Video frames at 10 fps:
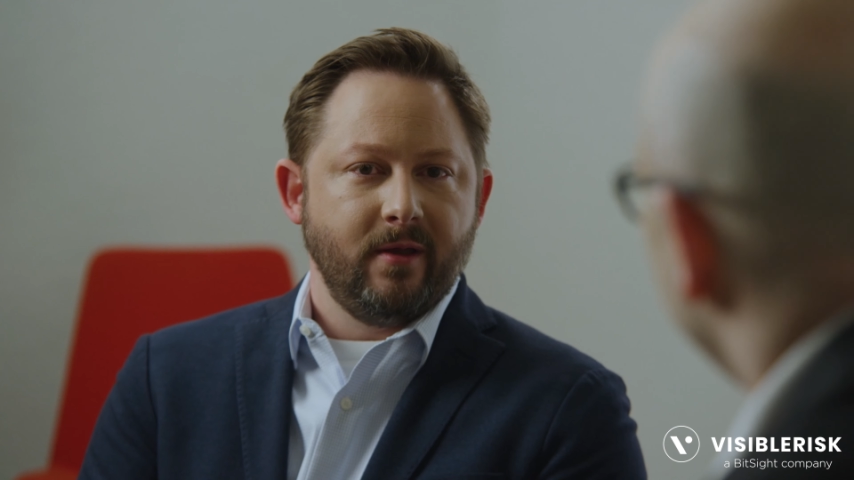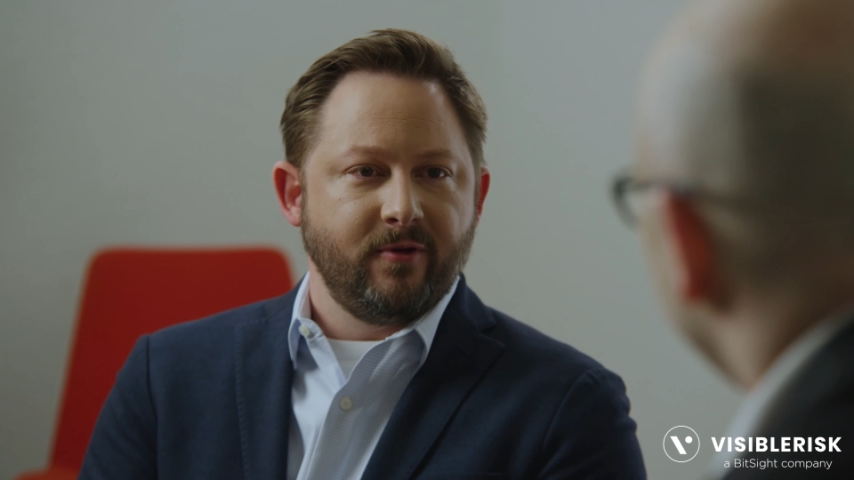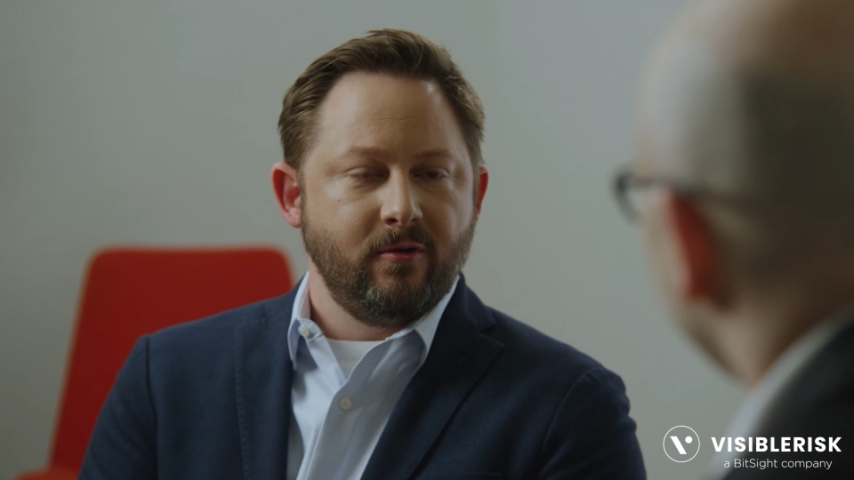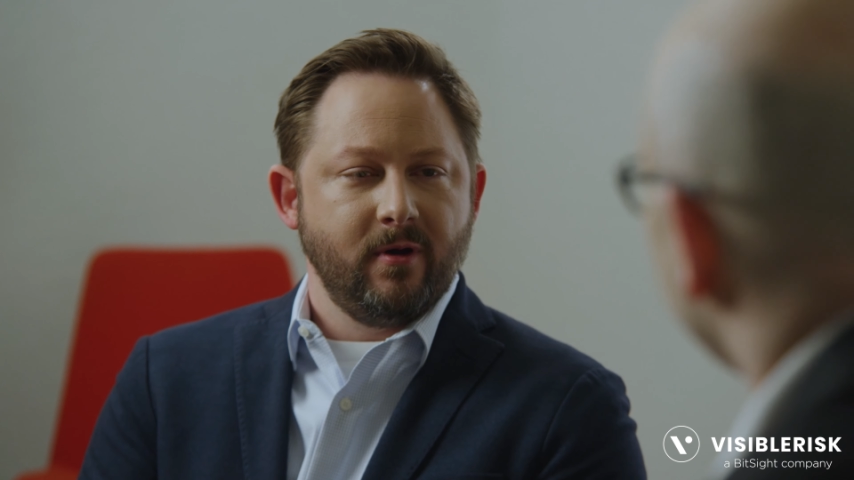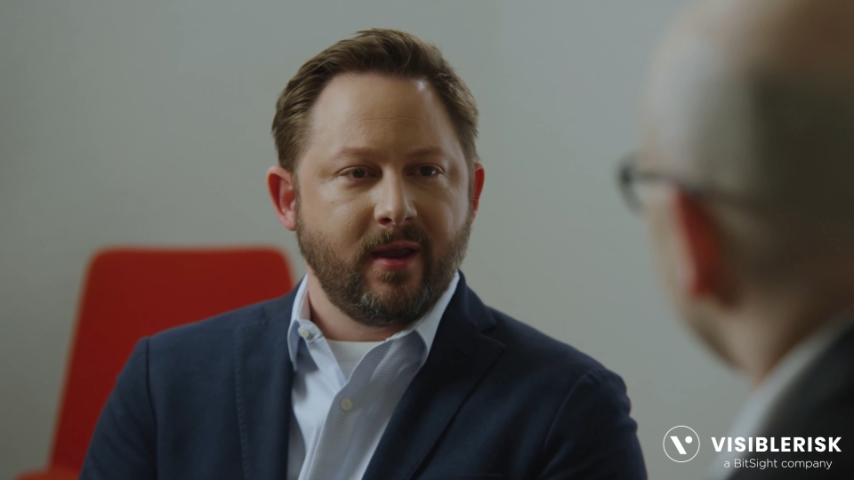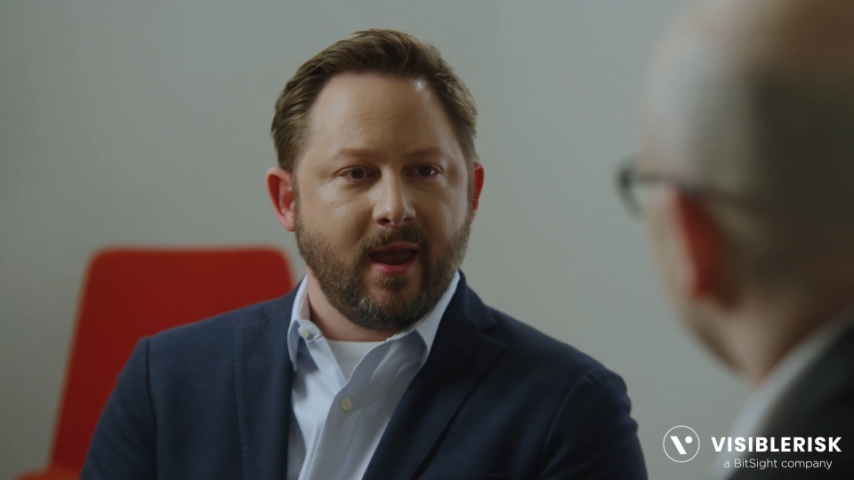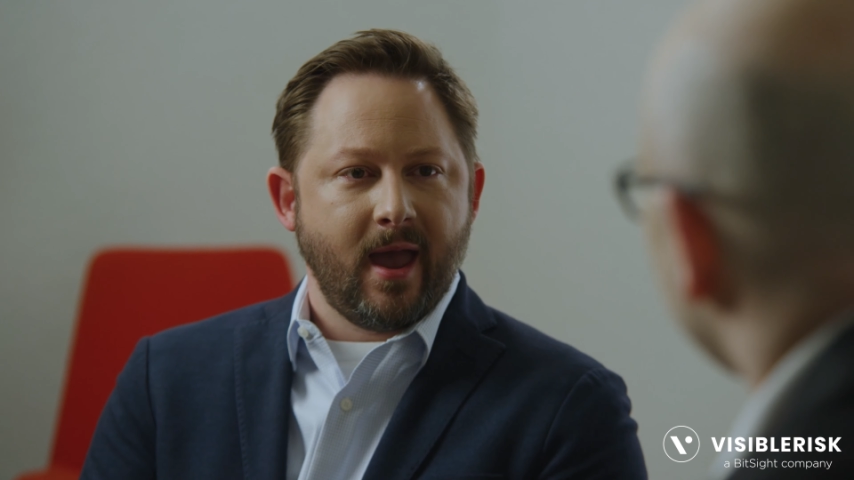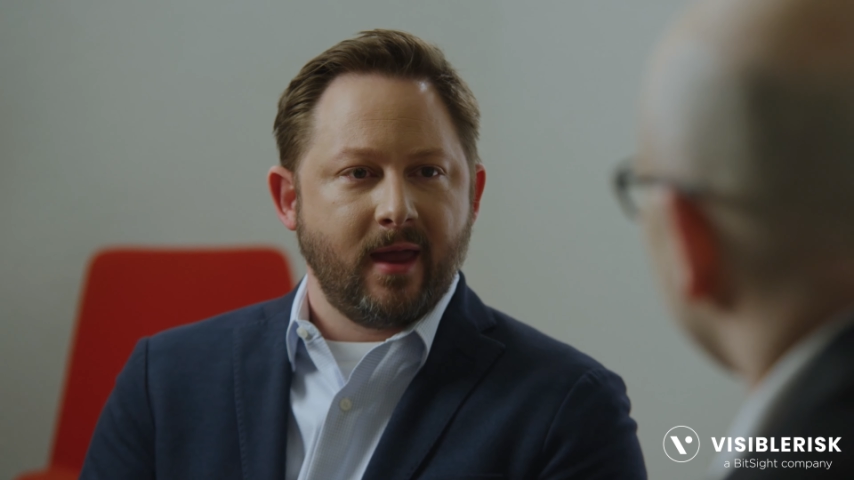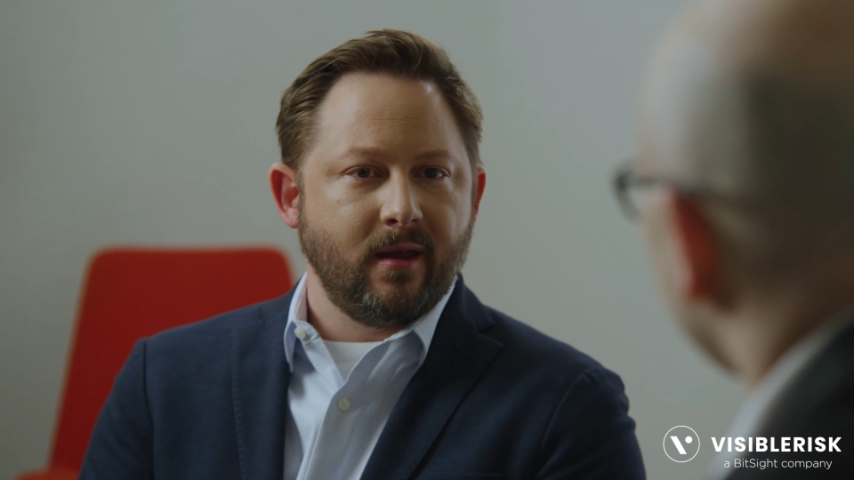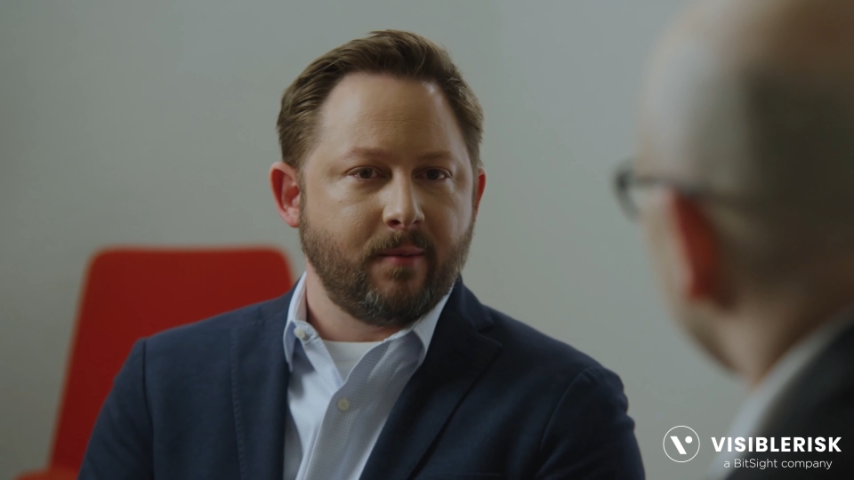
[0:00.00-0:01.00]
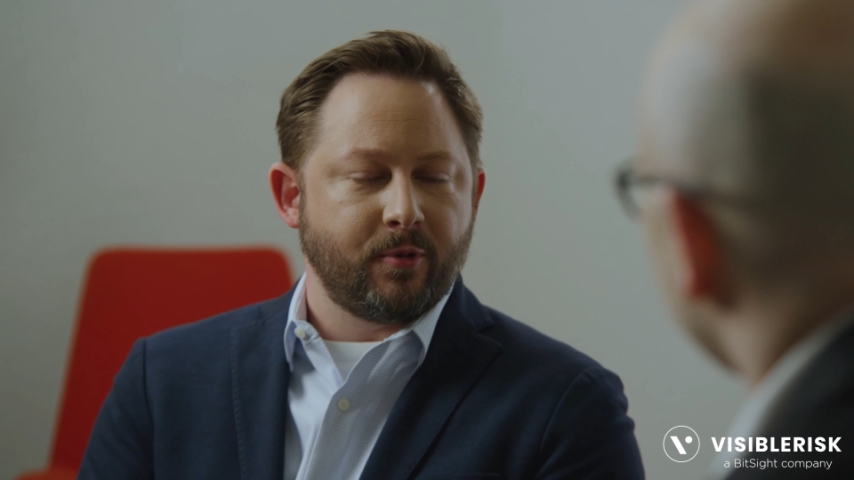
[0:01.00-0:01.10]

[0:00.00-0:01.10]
if we look at a